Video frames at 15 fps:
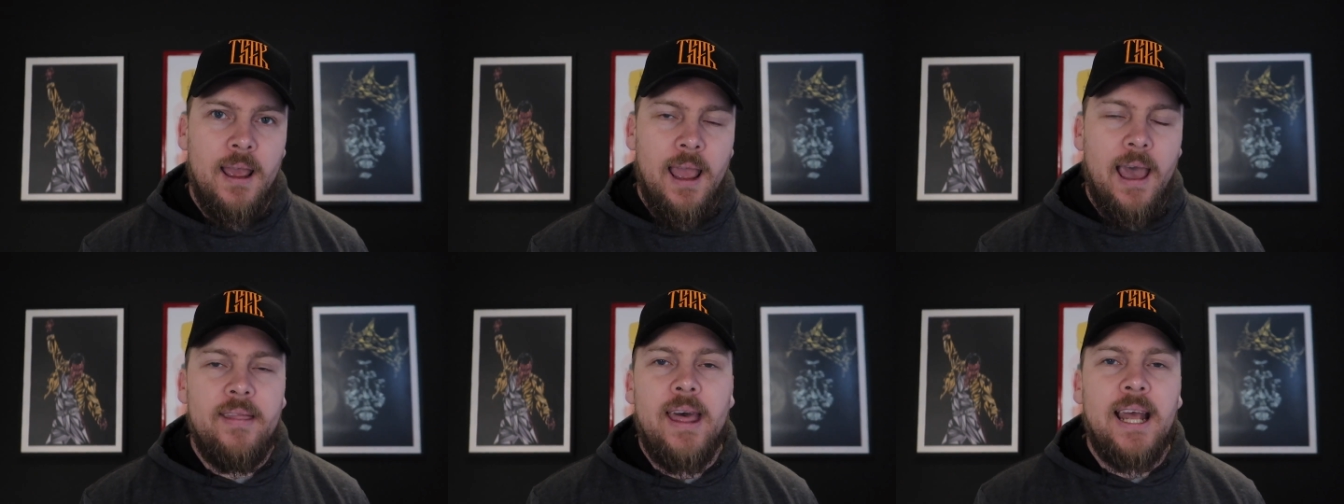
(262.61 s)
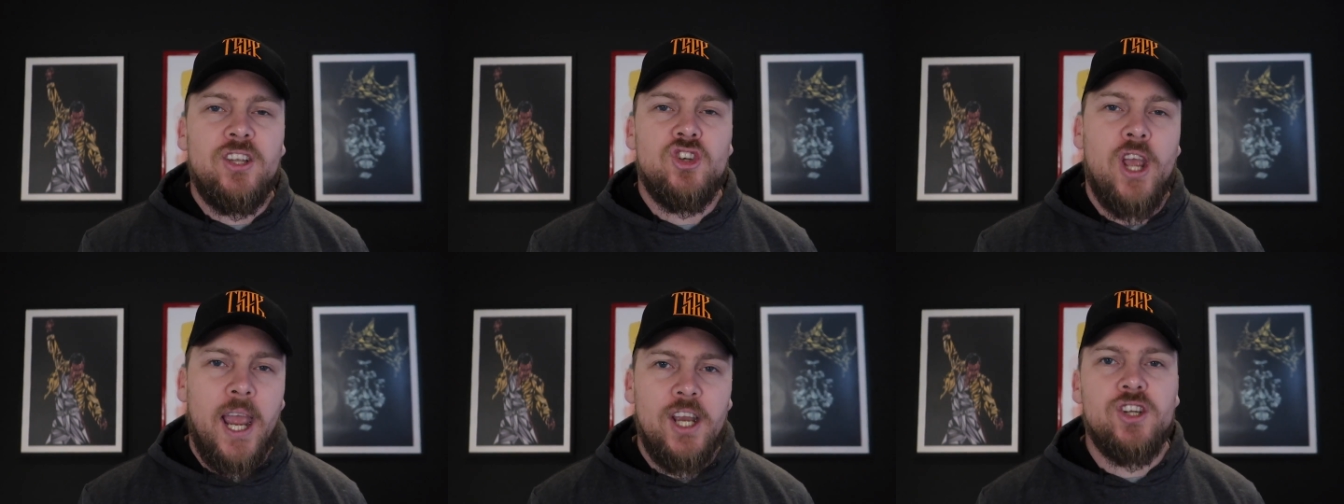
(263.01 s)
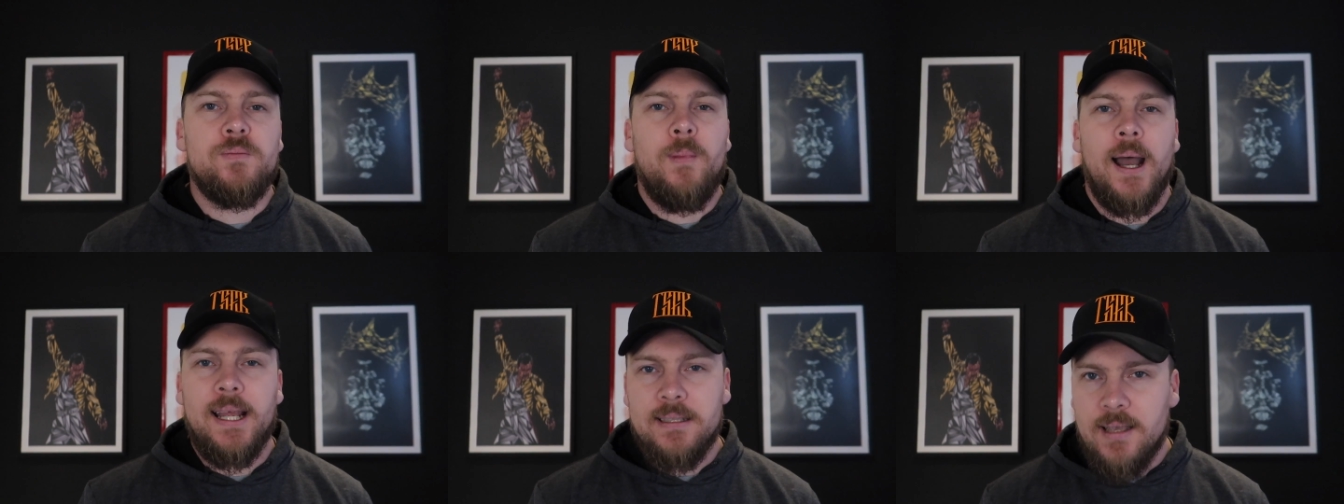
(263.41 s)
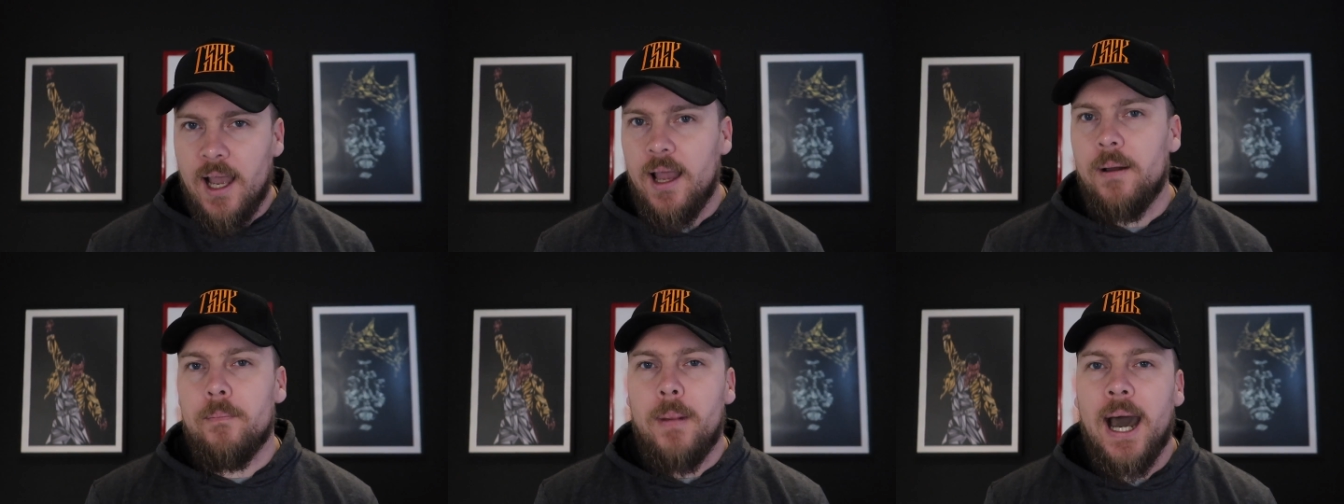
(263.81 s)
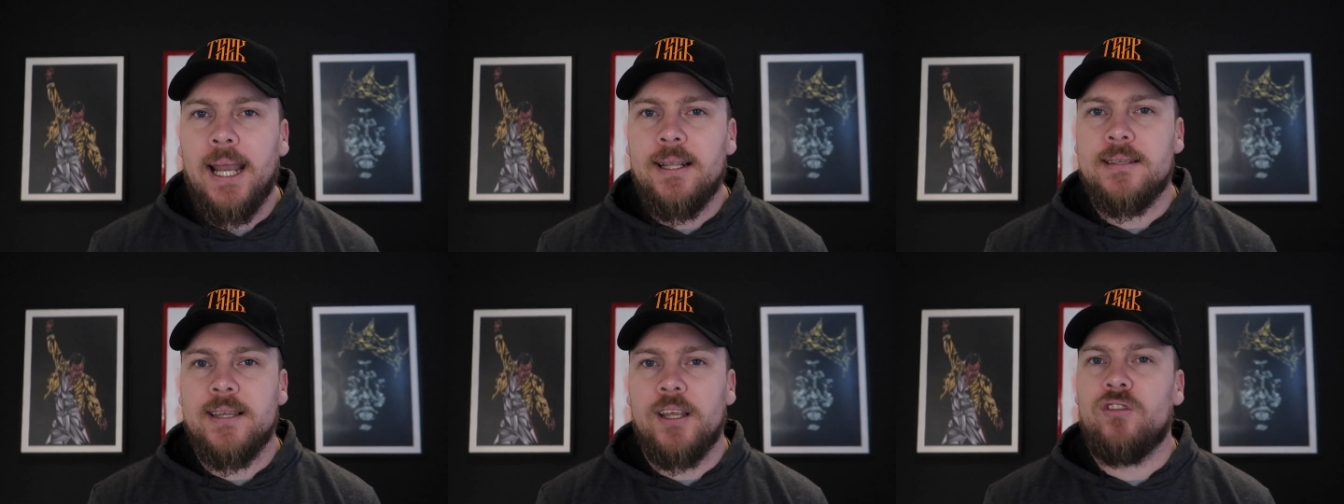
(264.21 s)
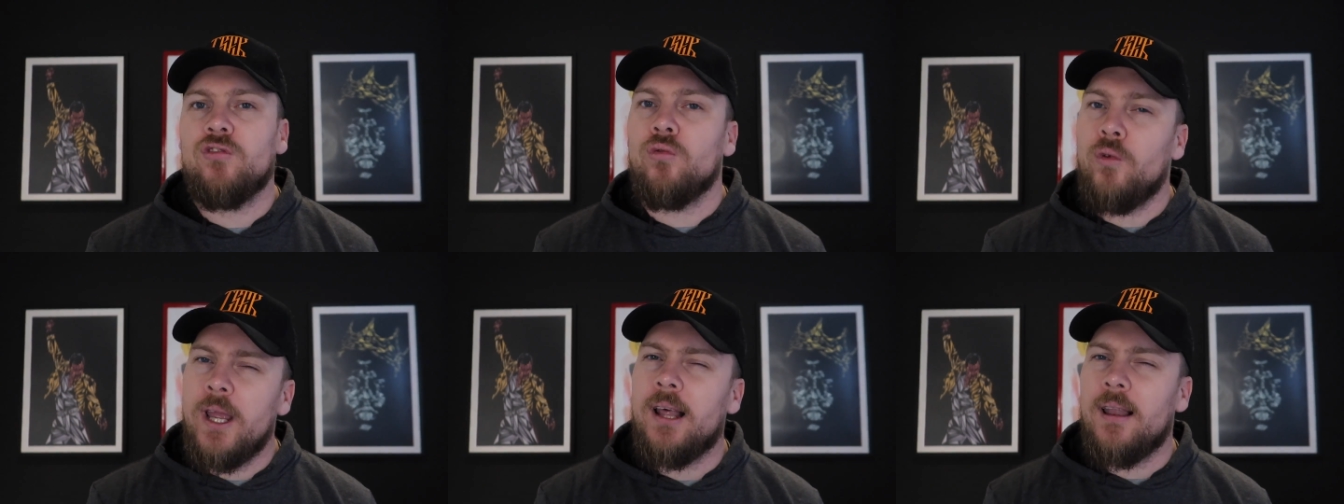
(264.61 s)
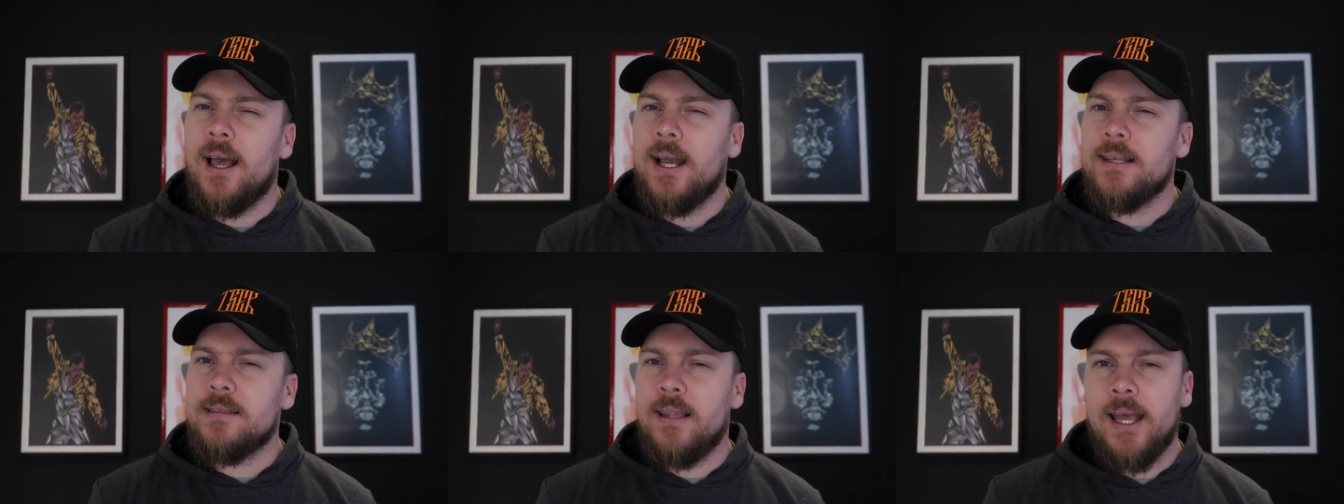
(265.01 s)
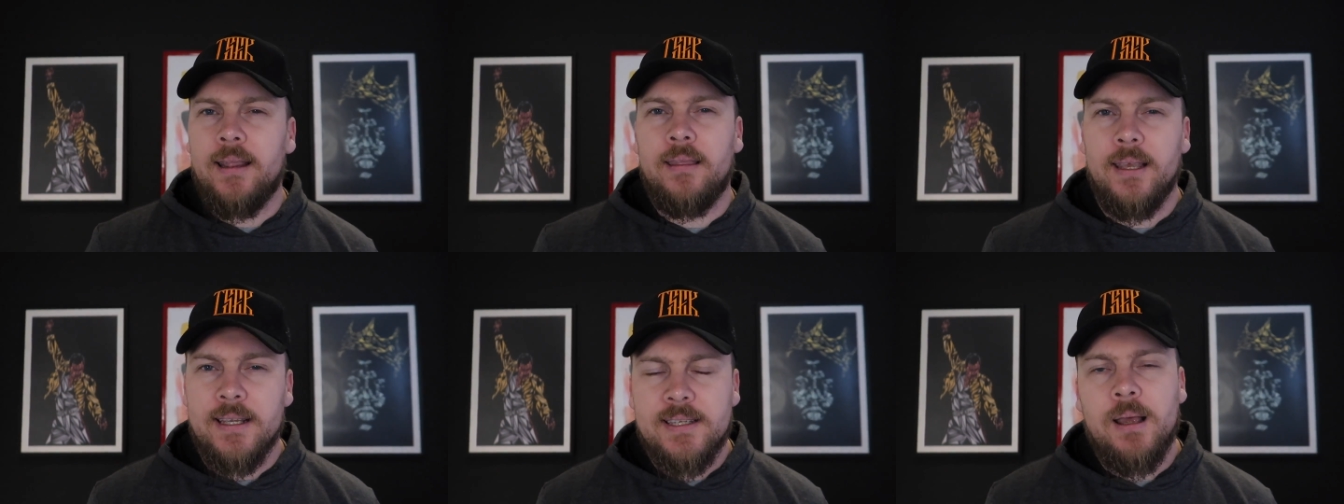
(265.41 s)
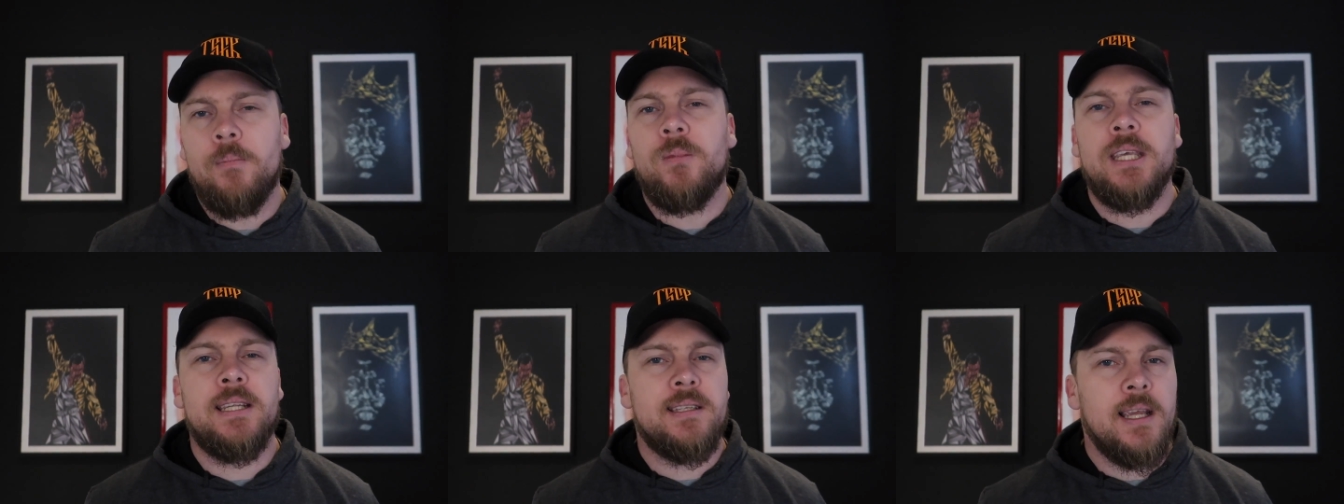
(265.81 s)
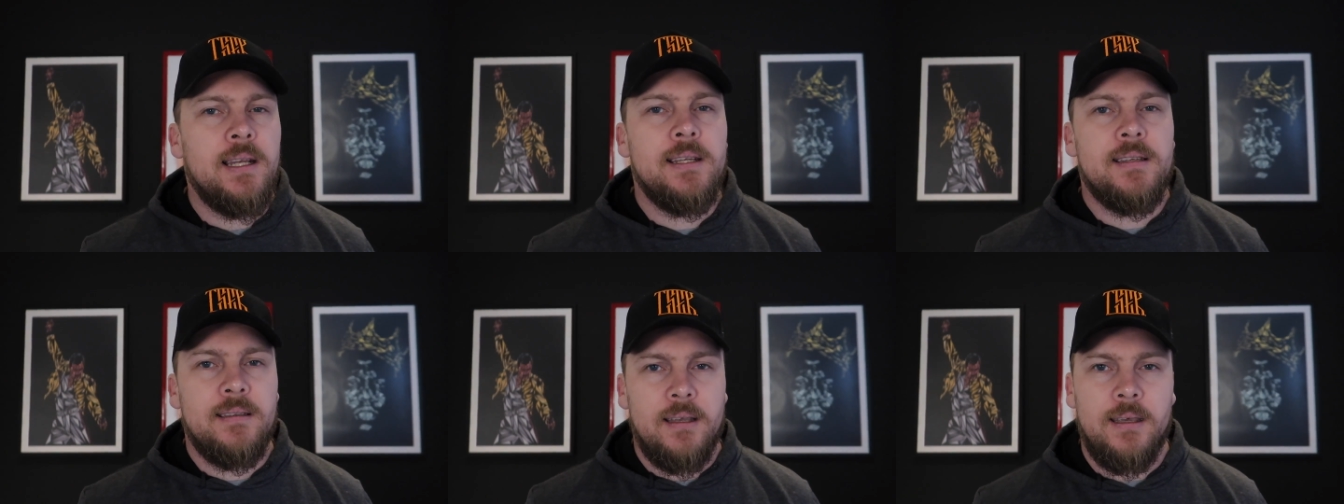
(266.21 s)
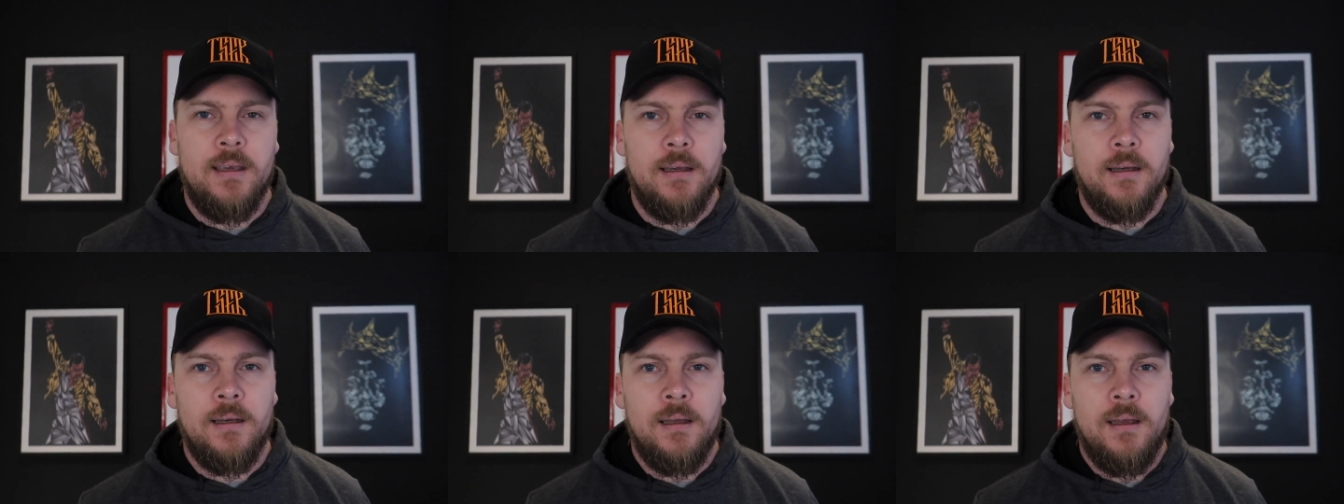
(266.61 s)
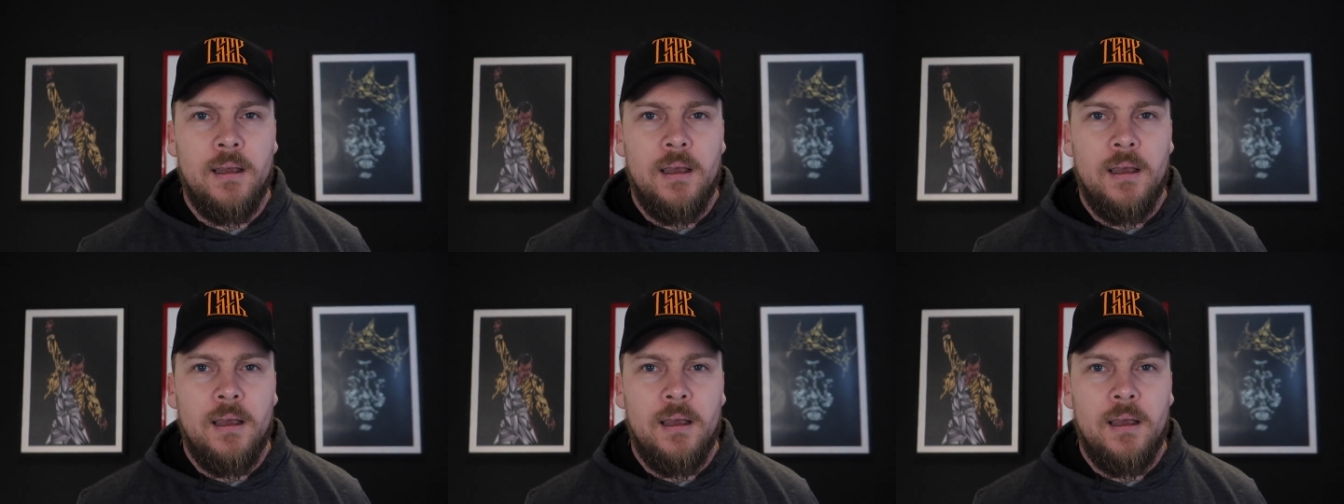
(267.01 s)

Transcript: And that changed my entire mindset to realize that there's something sinister here.